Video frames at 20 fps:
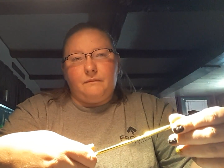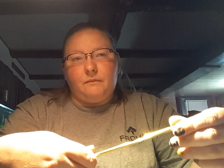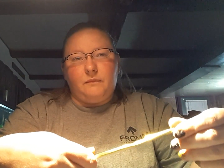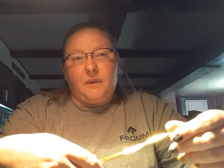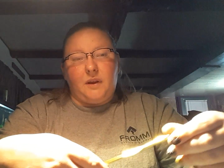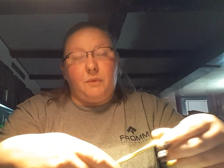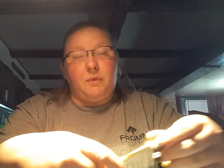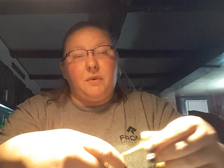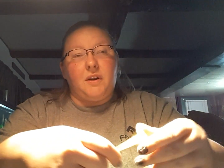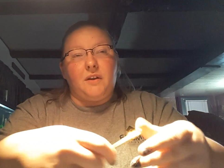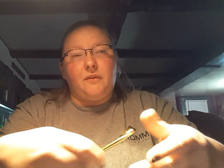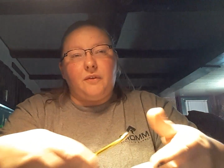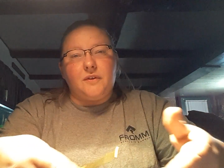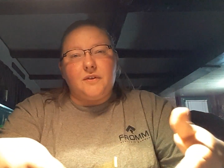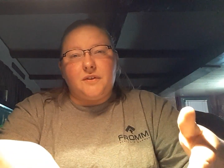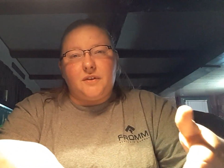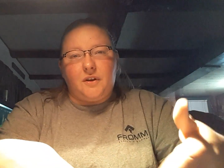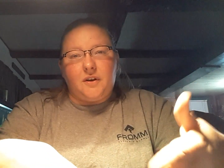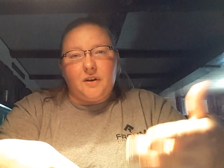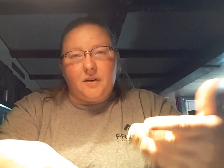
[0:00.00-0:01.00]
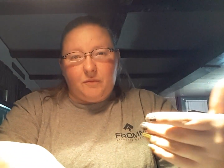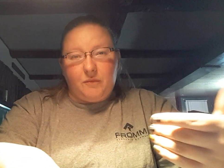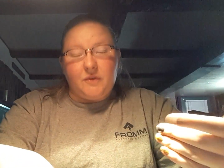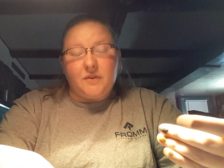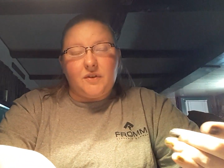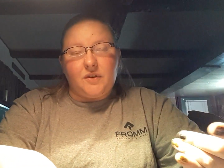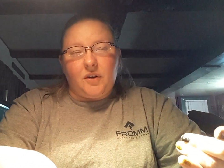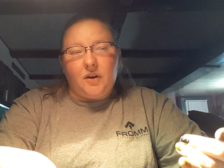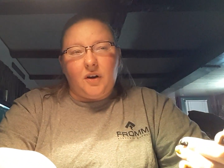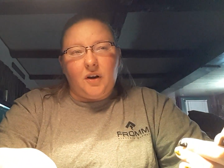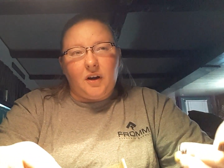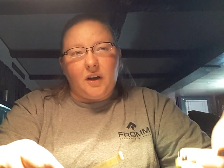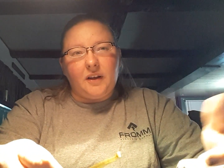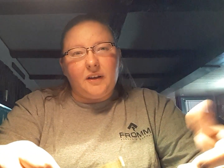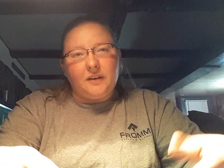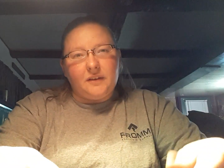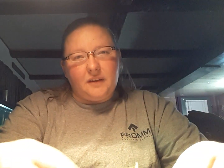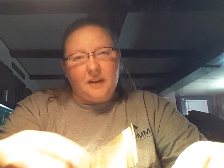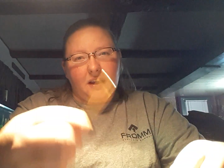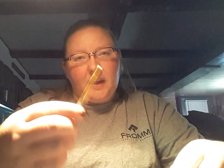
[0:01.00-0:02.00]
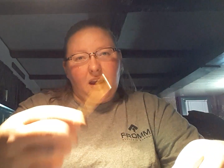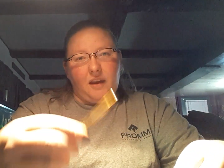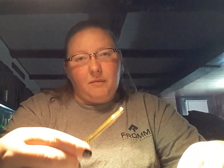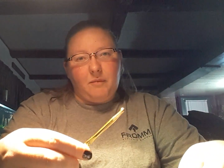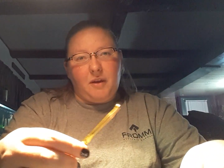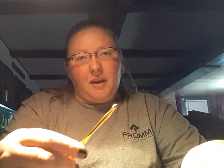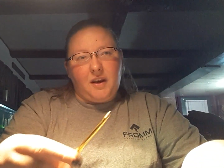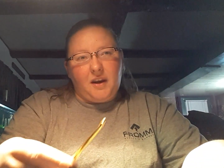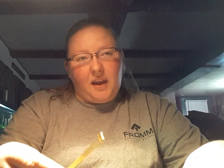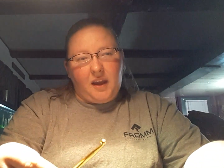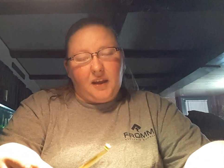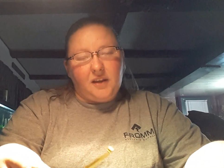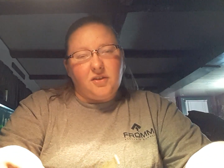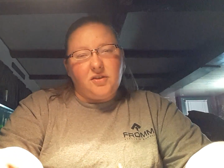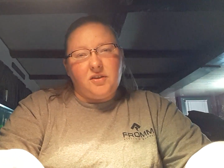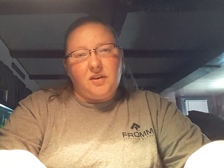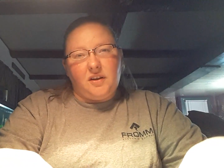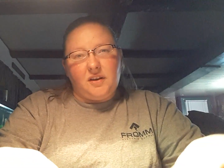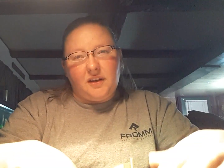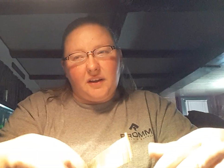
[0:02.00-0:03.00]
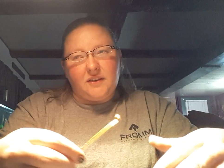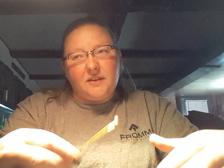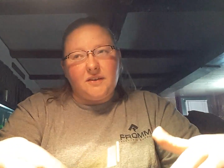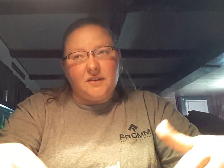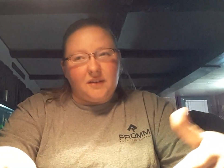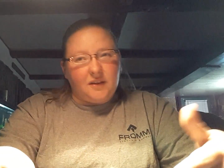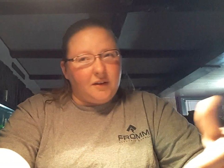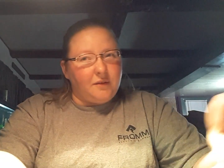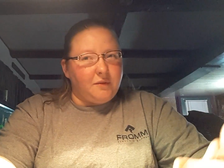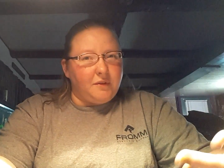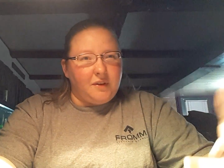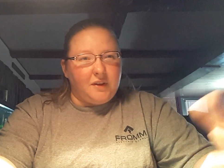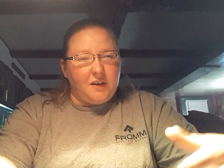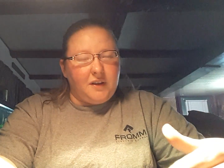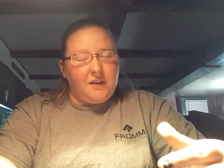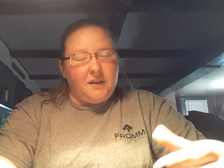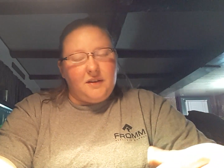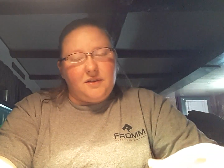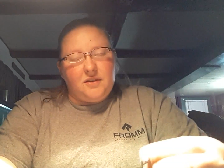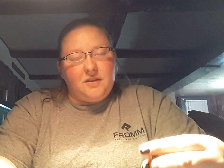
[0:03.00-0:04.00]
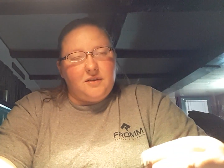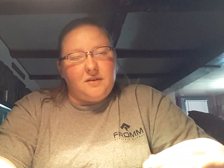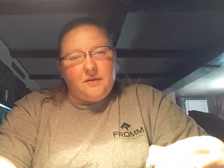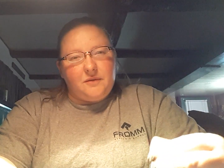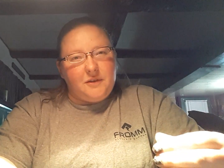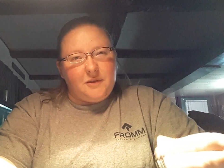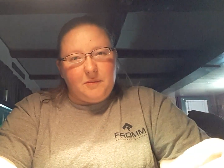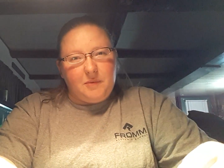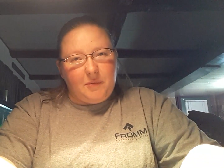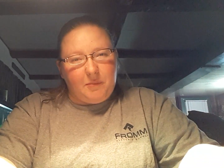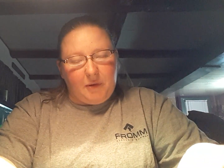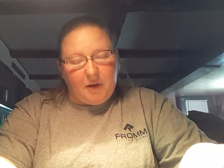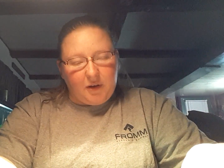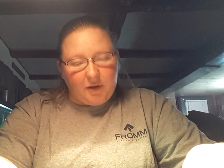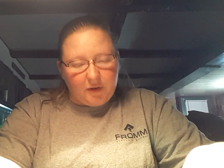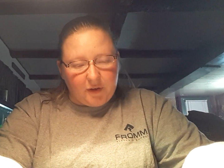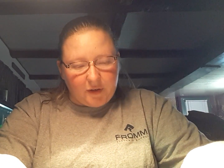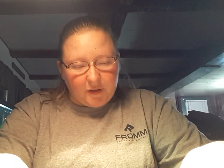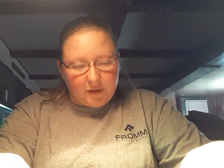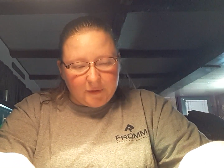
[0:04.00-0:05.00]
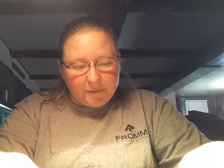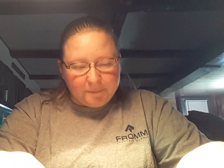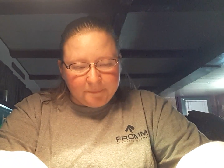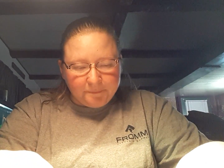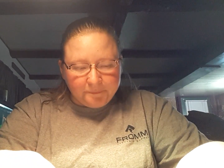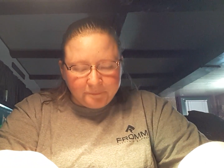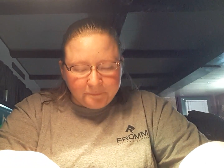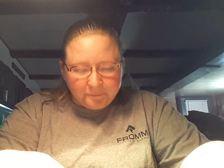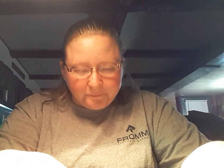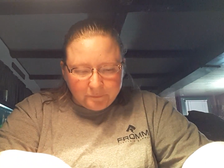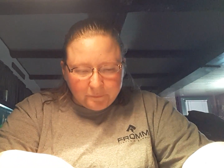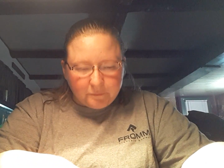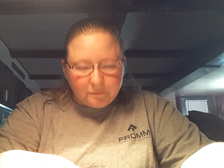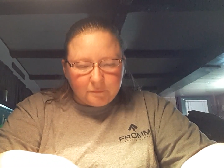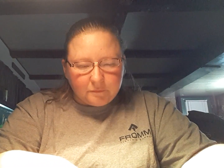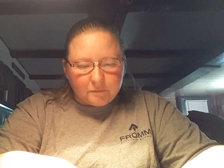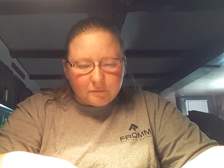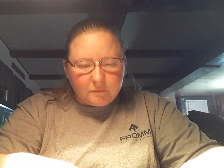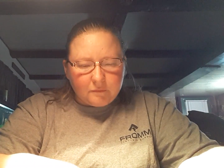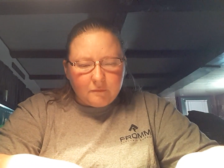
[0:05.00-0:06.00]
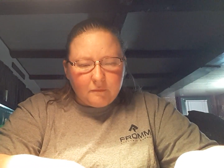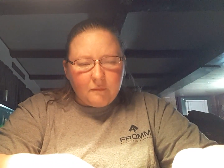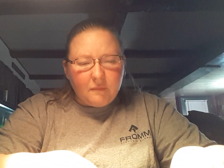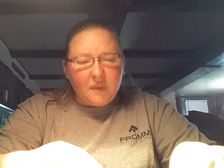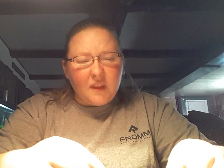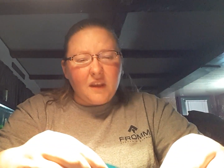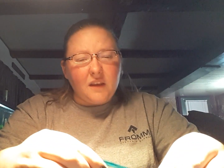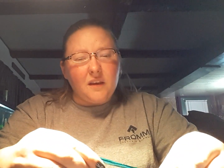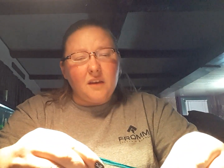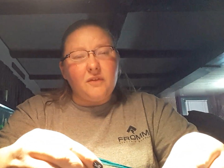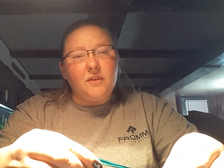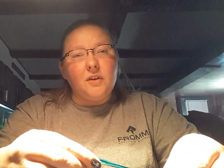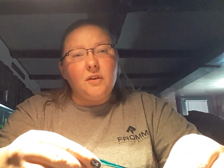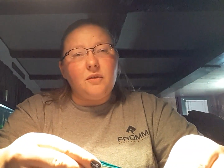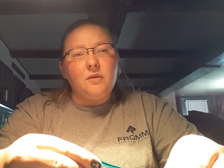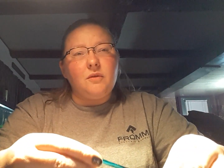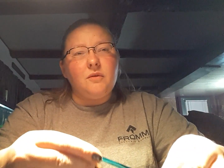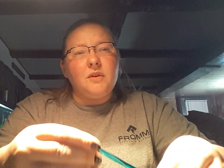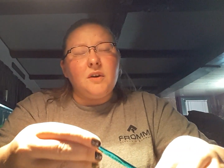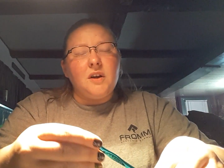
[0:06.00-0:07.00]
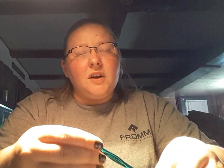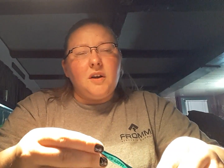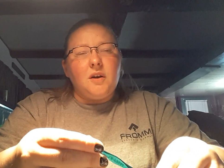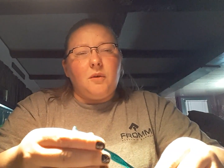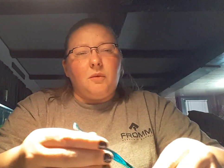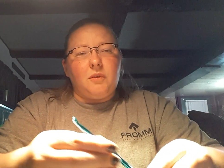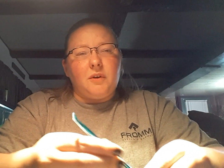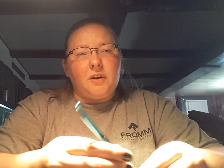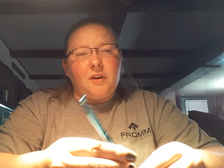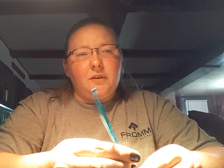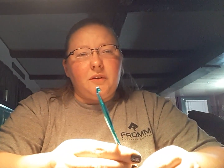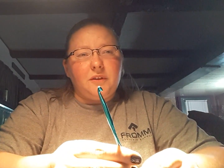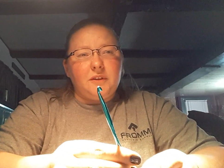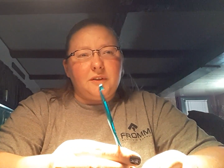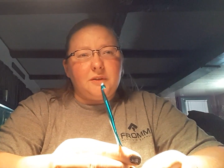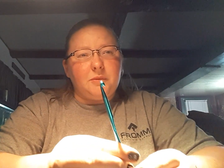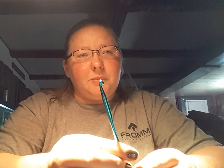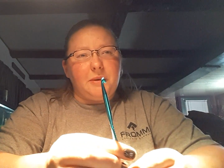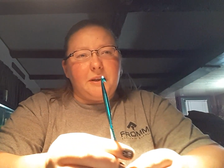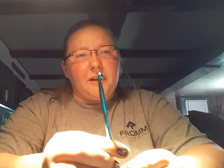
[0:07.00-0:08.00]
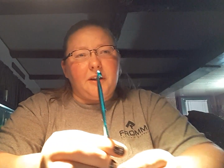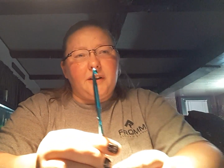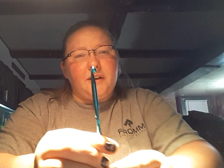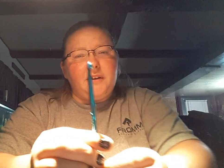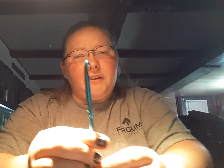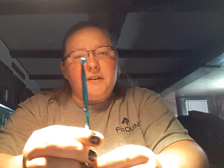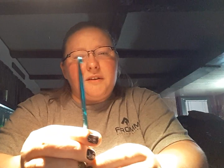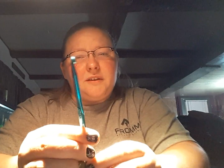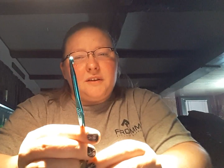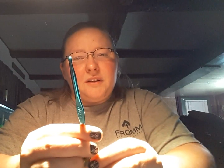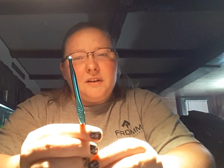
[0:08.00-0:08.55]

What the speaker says: like when I first started and was taught, they gave me an H and I stuck with it, and it's just always been my hook. If you want to go a little bigger,